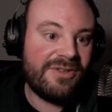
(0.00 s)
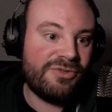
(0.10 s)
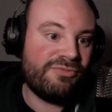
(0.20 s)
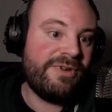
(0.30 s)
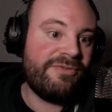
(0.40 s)

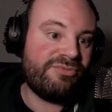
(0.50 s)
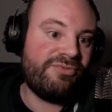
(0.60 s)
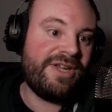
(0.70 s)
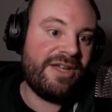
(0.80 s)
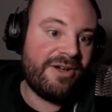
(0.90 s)
Those rivers
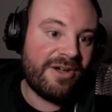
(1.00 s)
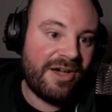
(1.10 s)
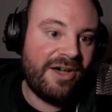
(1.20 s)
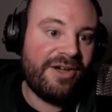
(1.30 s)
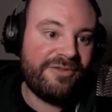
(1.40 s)
really are
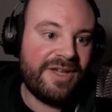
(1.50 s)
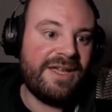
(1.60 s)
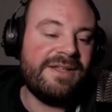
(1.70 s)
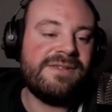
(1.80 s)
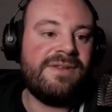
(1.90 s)
carving
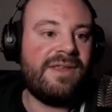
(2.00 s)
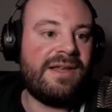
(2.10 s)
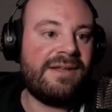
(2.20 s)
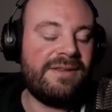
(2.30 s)
into the